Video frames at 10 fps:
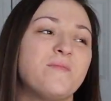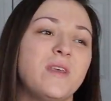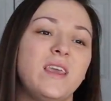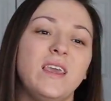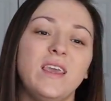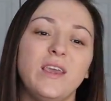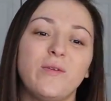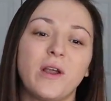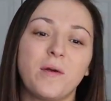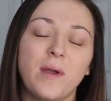he
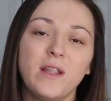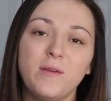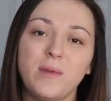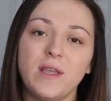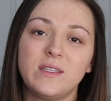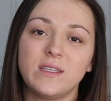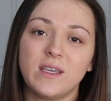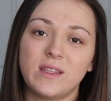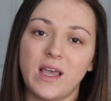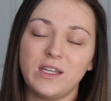recommended me to
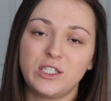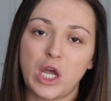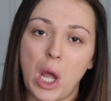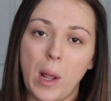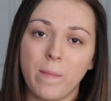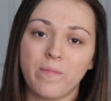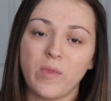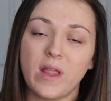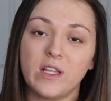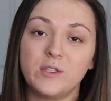get that shot
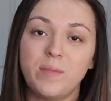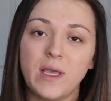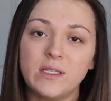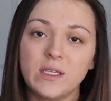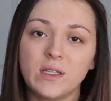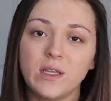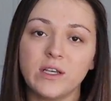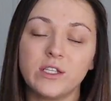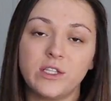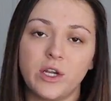and it's basically a
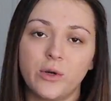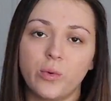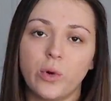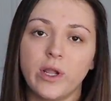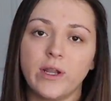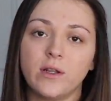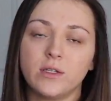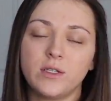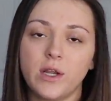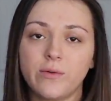steroid a
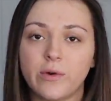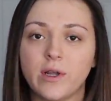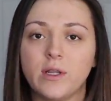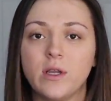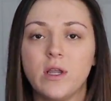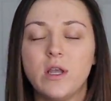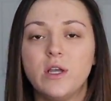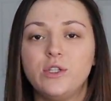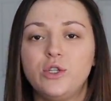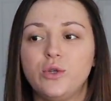steroid
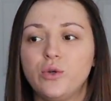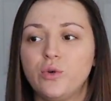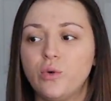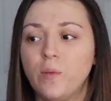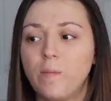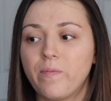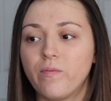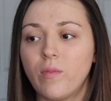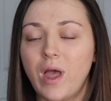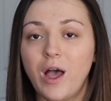to
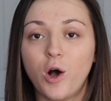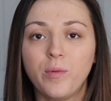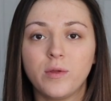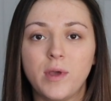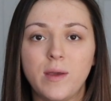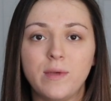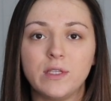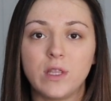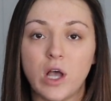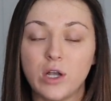help the
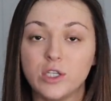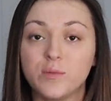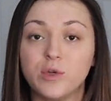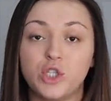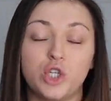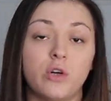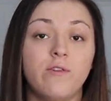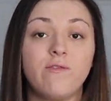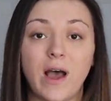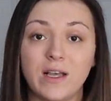baby's lungs mature
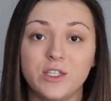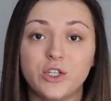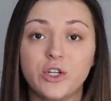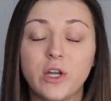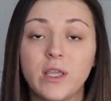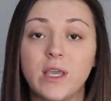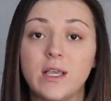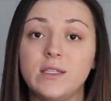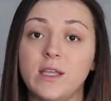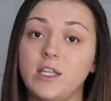faster in
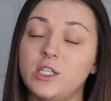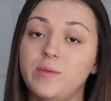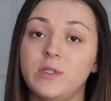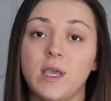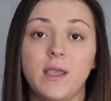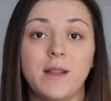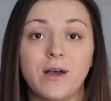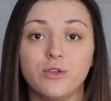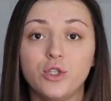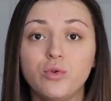case they need to be taken
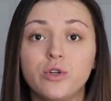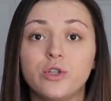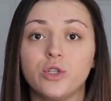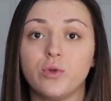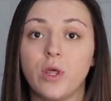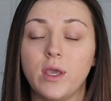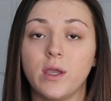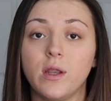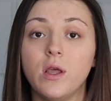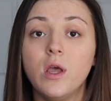out sooner so they
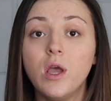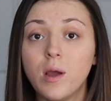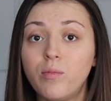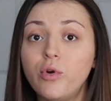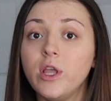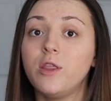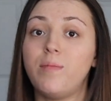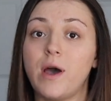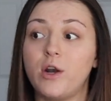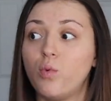can breathe
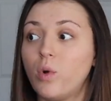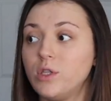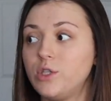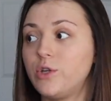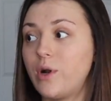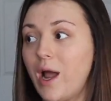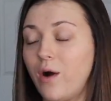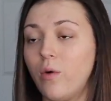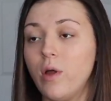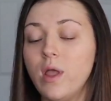better once they're
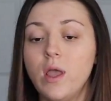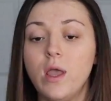out